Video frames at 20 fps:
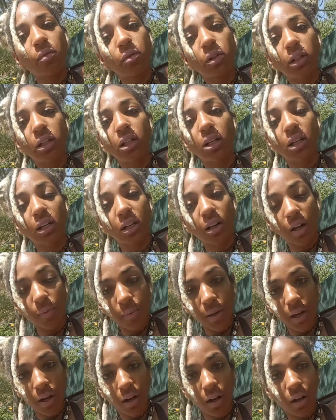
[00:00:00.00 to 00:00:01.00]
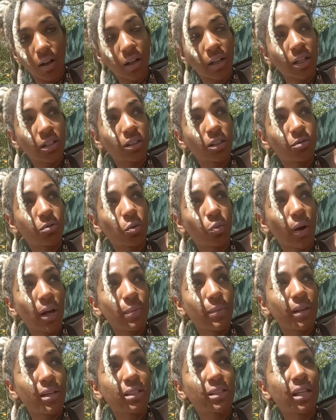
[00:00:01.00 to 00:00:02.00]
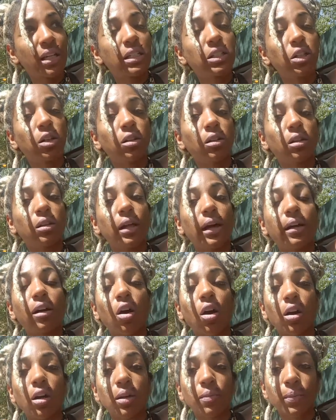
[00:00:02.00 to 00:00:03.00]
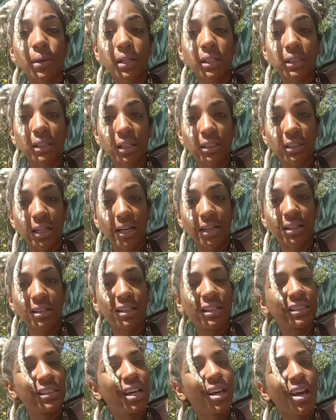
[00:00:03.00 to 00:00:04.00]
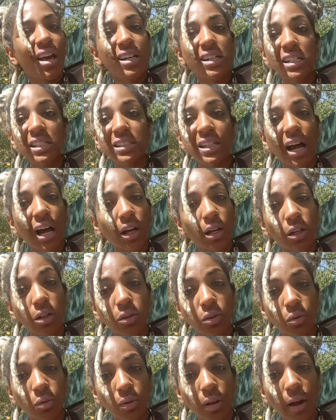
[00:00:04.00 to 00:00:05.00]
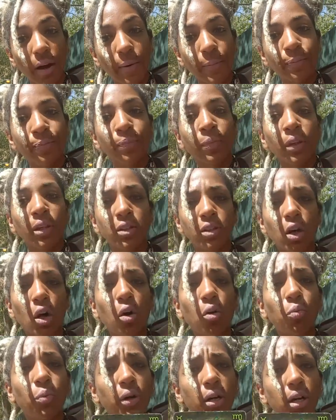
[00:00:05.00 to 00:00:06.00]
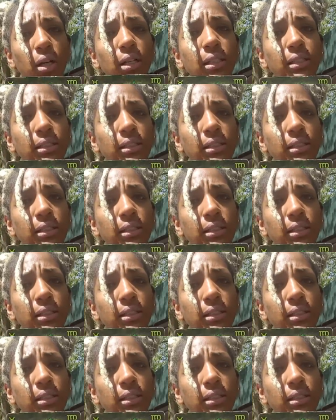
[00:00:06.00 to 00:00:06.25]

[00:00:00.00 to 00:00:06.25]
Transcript: really going to come at her in a different way, because then it's going to look like Cardi B is the antagonist, and she's not going to do that. So we're going to